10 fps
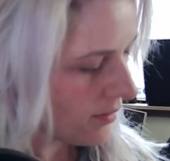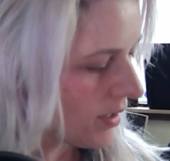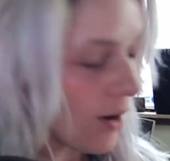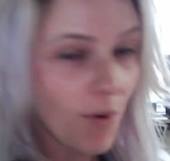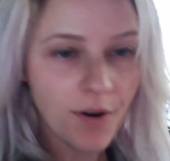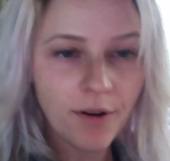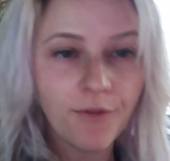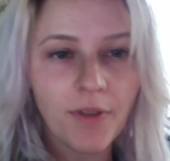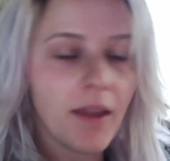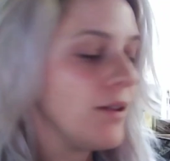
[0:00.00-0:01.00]
I wonder
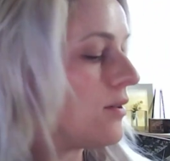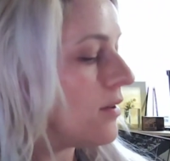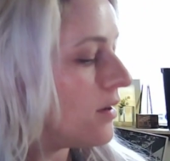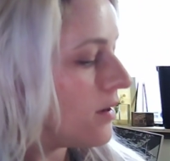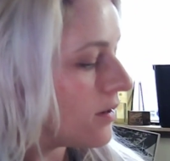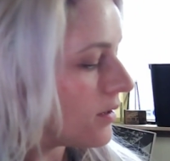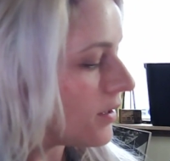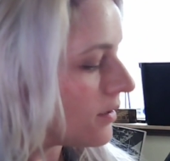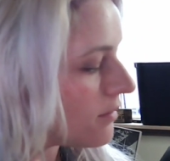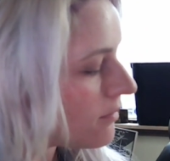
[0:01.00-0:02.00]

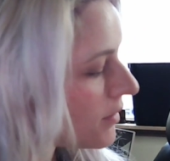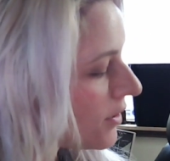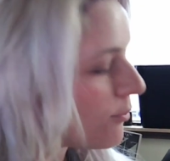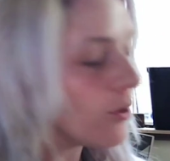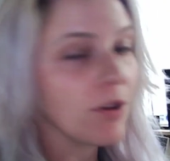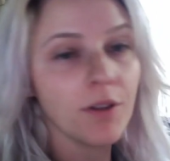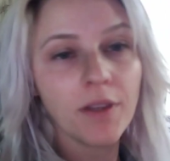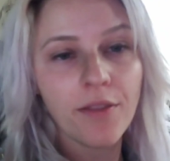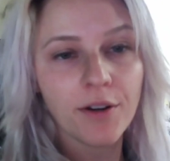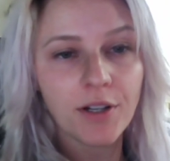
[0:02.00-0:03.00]
if Portland
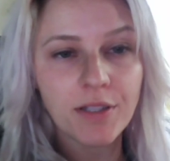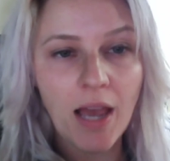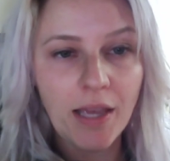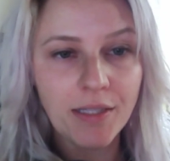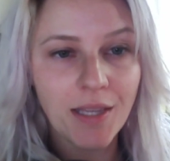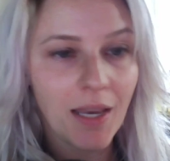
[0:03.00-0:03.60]
Leather Goods has